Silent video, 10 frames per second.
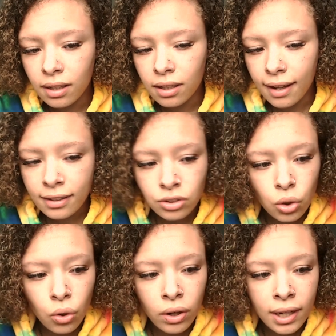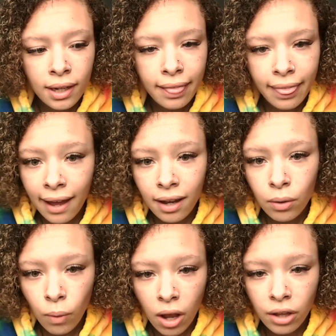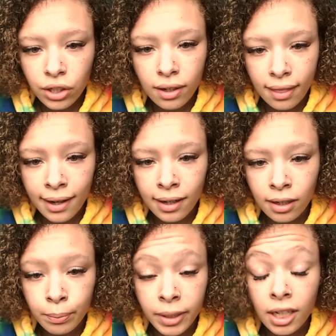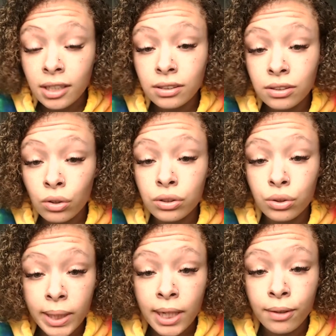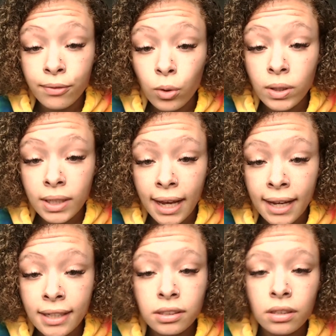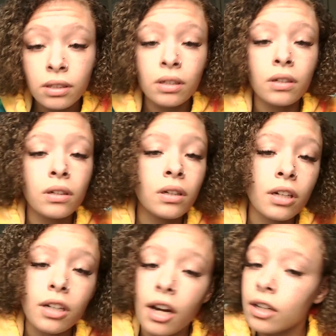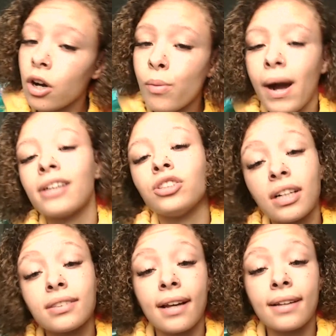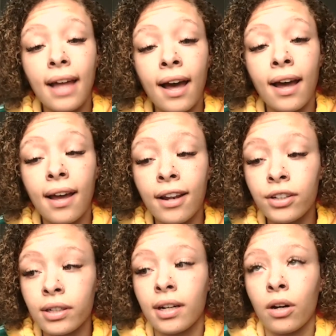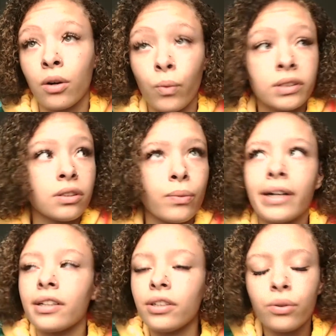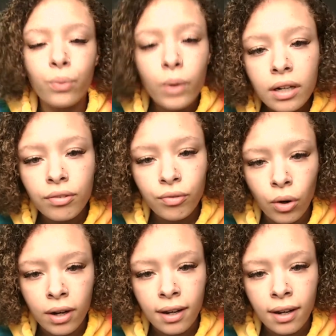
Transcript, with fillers: enjoy that while you're there, because those 3 or 4 days are gonna go by just like that, and you're gonna wonder where you were for it.